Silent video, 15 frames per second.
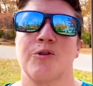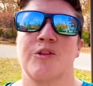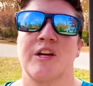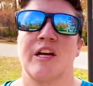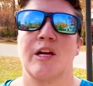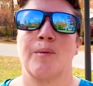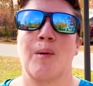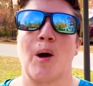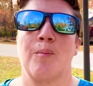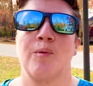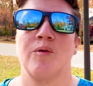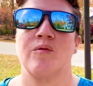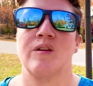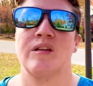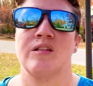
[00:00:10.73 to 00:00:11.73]
thinking about
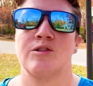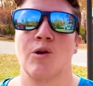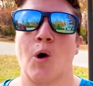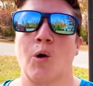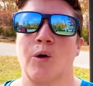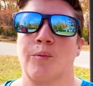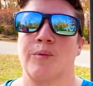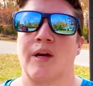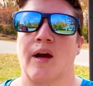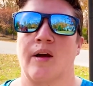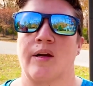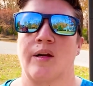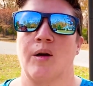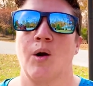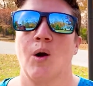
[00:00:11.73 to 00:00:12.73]
moving to Oldham County.